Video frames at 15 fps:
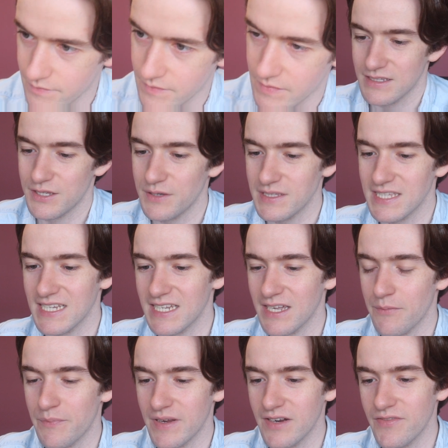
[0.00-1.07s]
So it's like
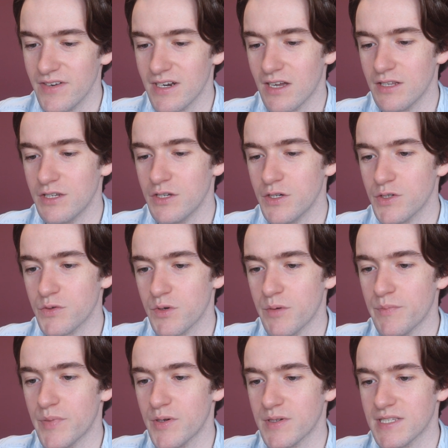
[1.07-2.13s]
a bit of an unusual
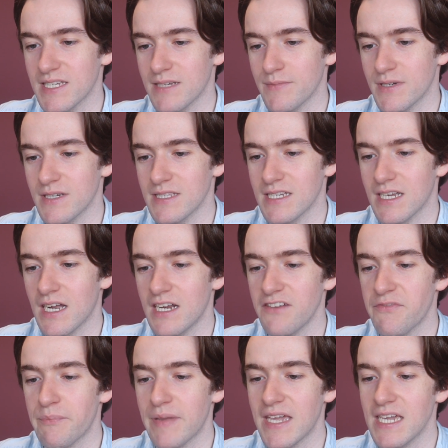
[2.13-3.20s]
unboxing because you're kind
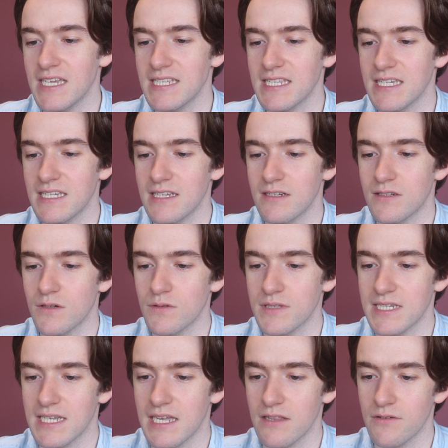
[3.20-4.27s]
of piecing your doll
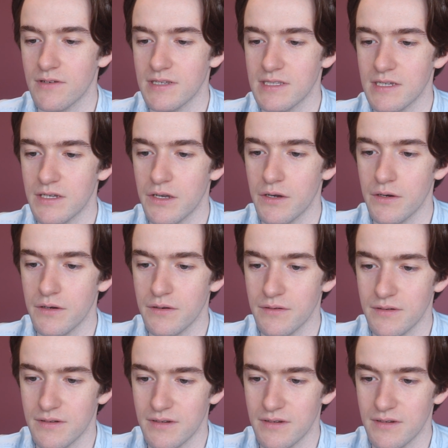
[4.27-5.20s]
together as you go.